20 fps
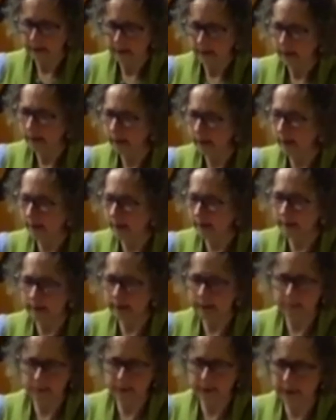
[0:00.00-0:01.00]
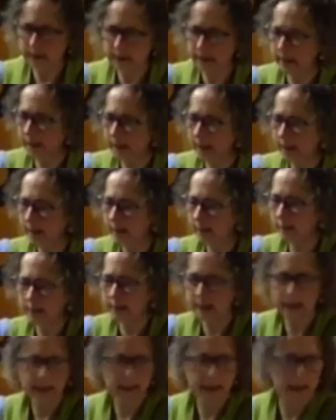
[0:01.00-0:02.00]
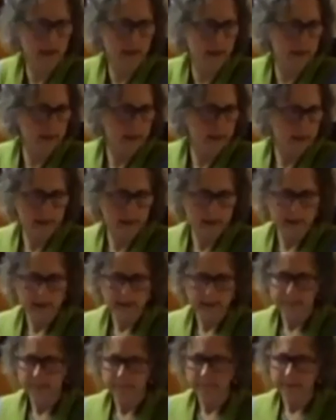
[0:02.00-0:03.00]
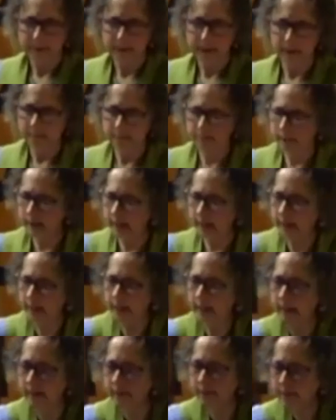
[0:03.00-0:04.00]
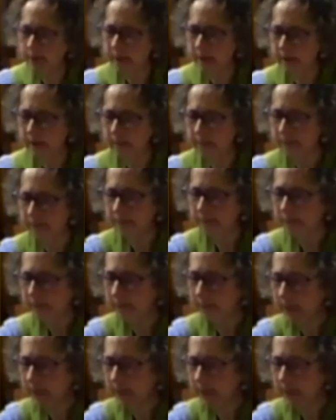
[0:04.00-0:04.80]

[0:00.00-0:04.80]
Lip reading: And let me see, I was thinking I might have I